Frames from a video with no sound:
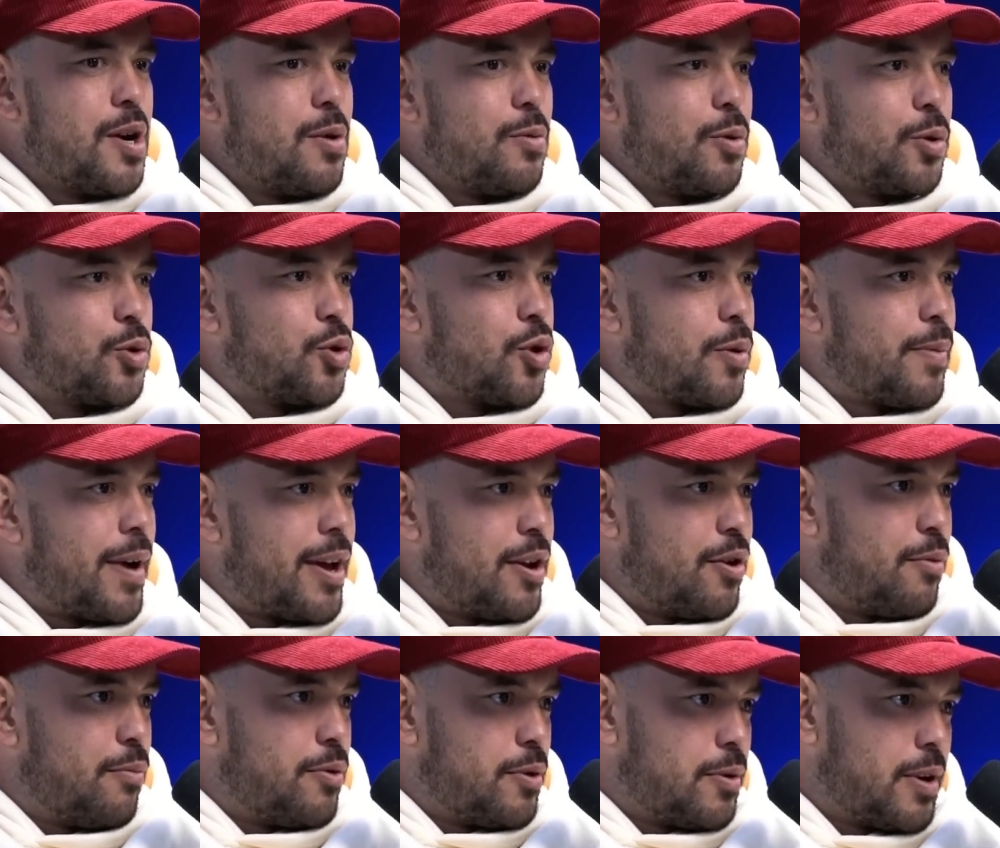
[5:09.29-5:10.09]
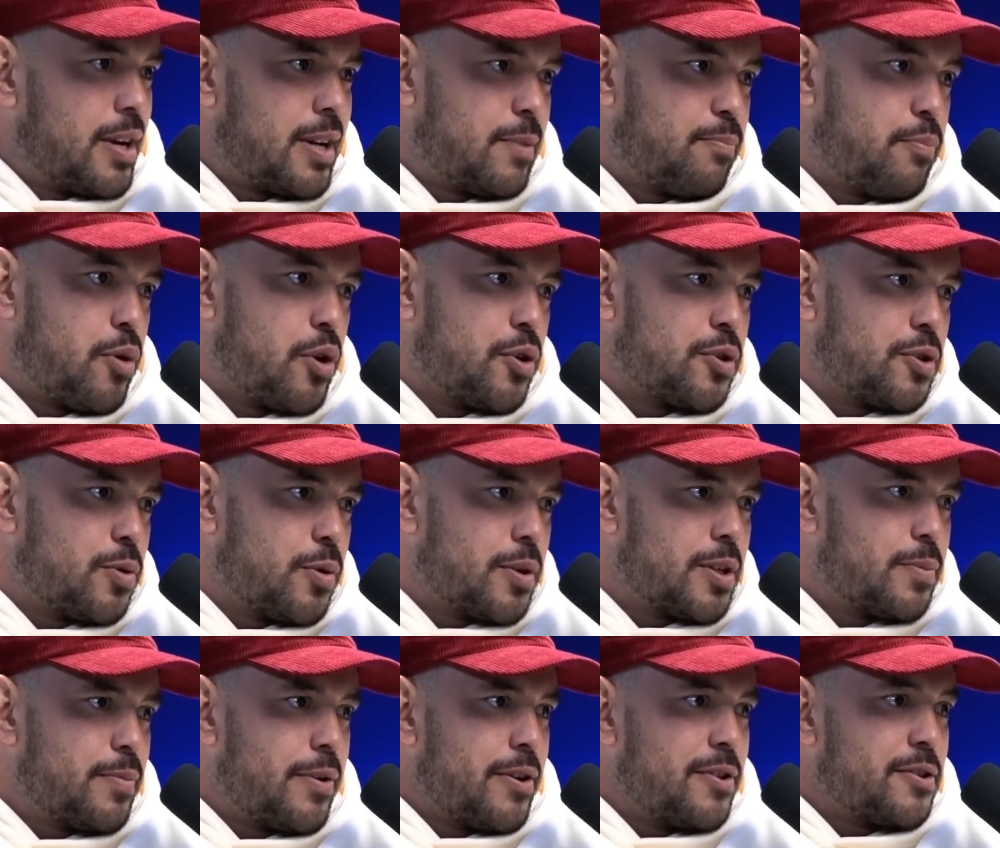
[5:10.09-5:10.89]
We'll talk about your
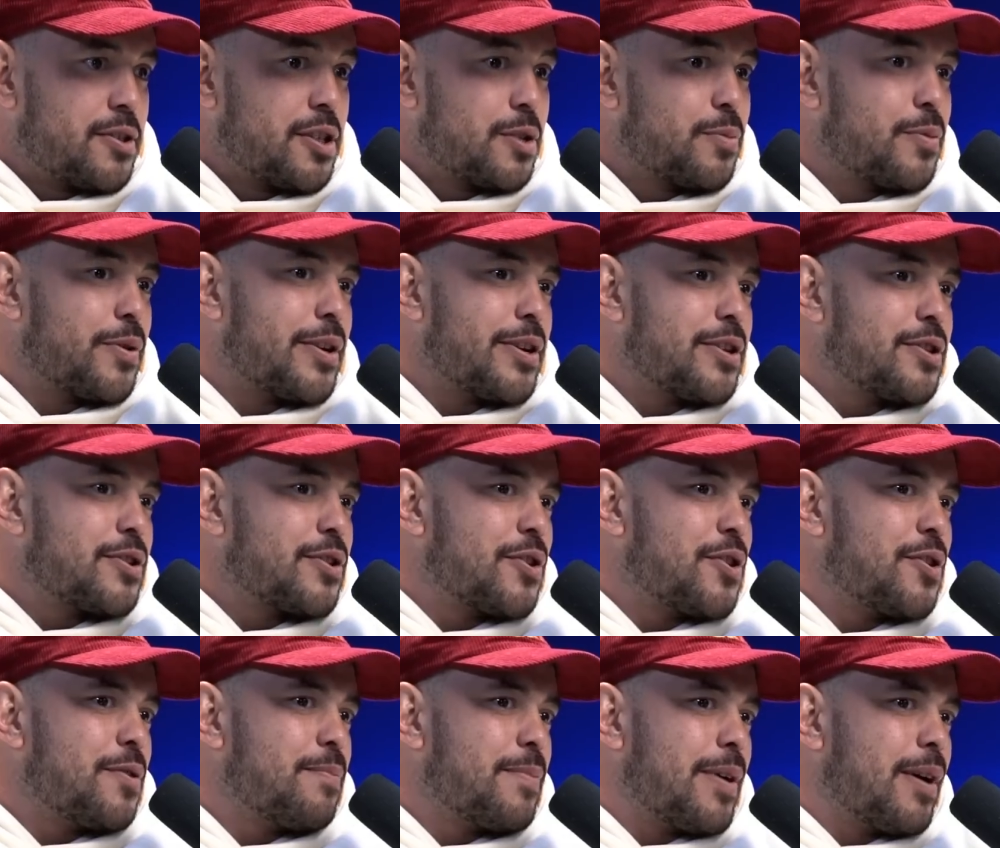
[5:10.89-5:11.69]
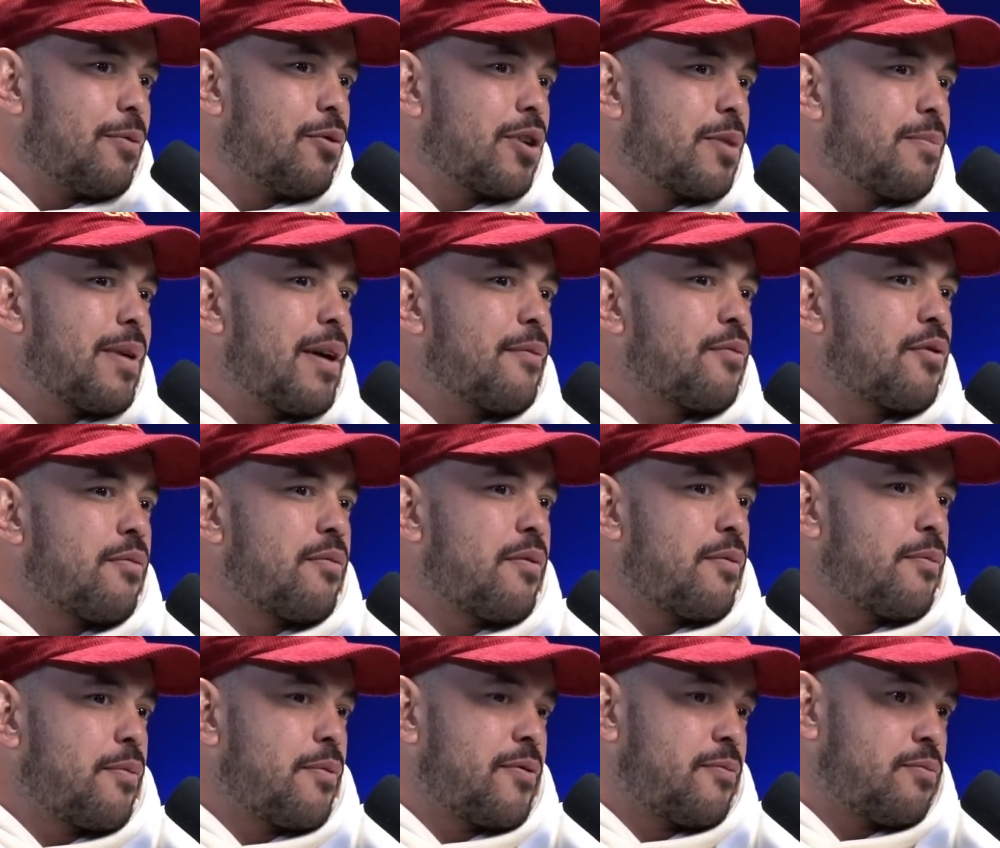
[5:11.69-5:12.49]
personal experiences pretty soon. But what about from
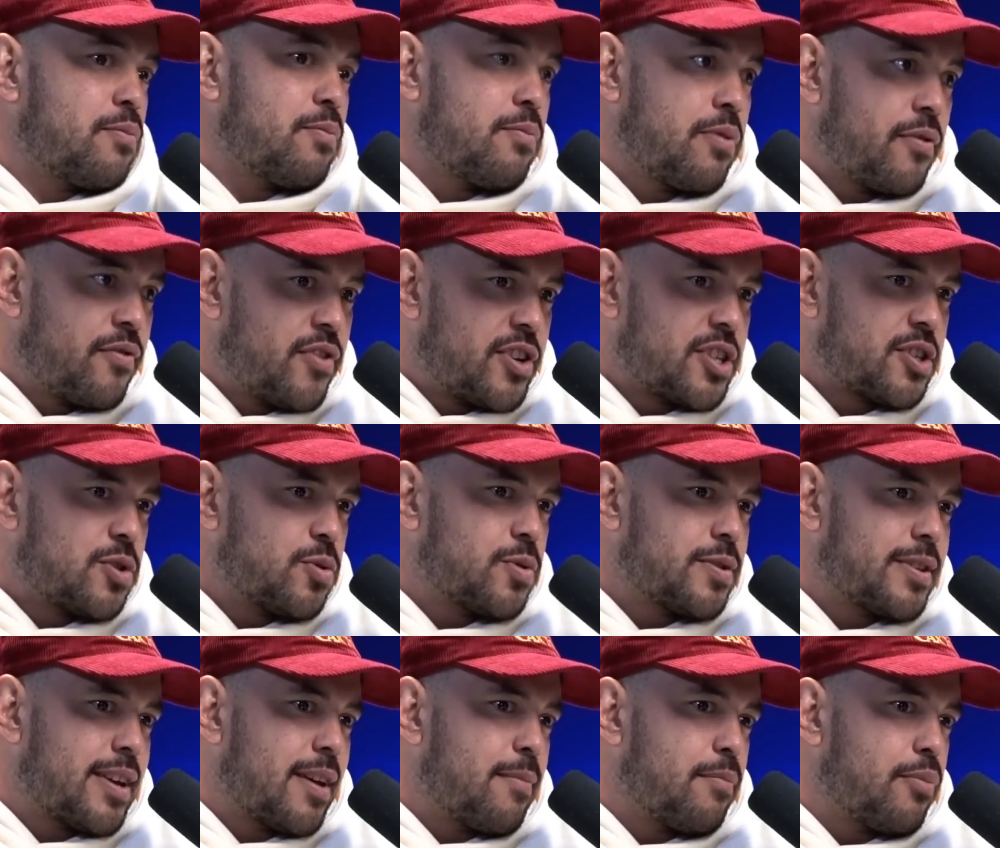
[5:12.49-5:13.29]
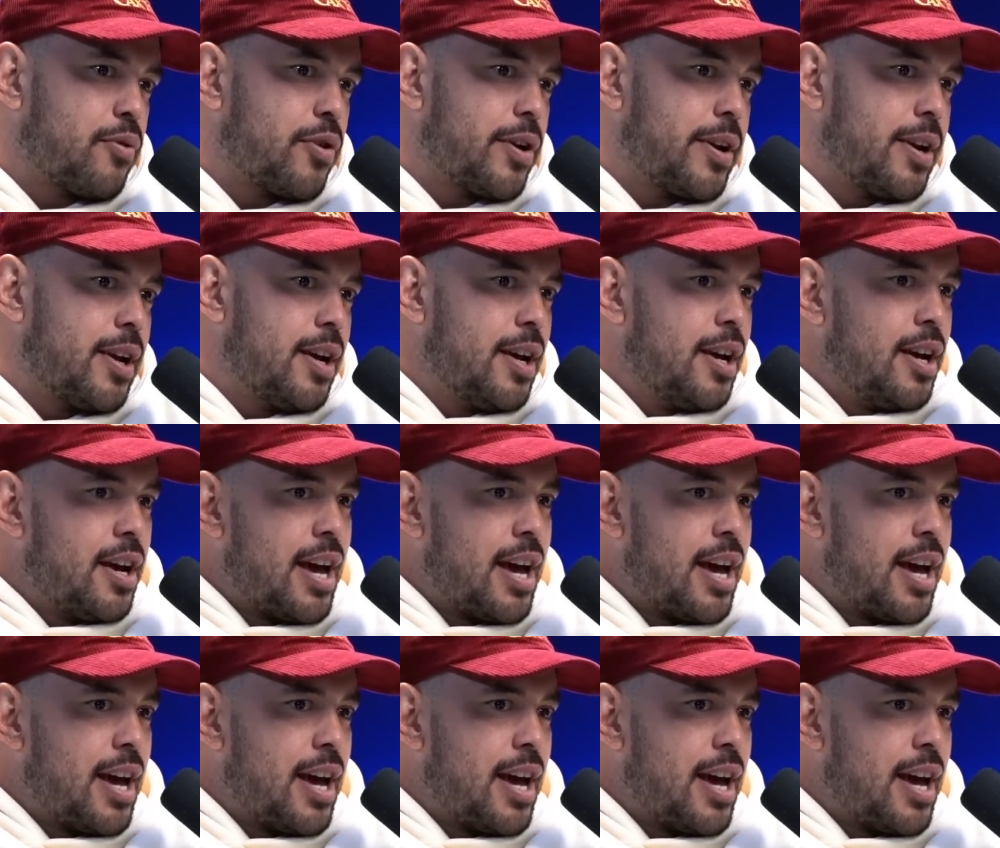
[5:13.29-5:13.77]
a professional standpoint?